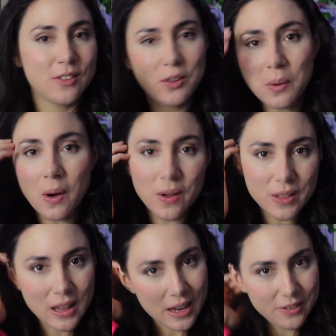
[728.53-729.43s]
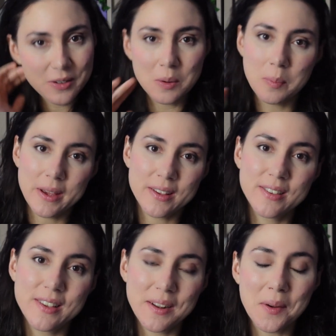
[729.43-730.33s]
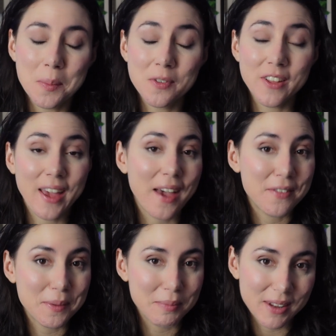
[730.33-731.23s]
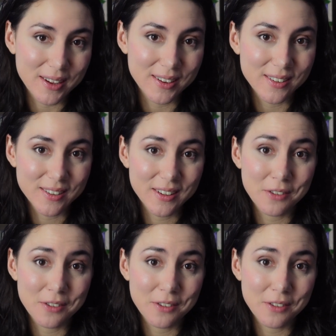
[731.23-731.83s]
do all the last little bits and hopefully have him done,